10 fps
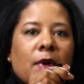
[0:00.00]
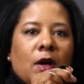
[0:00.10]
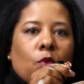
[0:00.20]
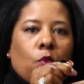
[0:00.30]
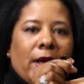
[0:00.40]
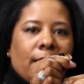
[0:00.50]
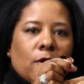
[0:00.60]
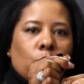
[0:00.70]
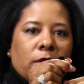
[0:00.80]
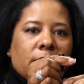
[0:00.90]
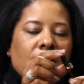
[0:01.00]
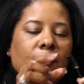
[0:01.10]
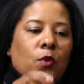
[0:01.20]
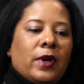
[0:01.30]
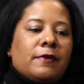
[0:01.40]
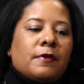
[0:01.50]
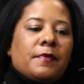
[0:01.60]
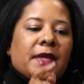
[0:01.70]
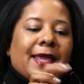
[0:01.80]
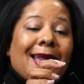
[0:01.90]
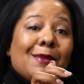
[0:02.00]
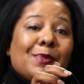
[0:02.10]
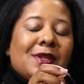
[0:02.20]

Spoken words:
away or wouldn't come away from the cap.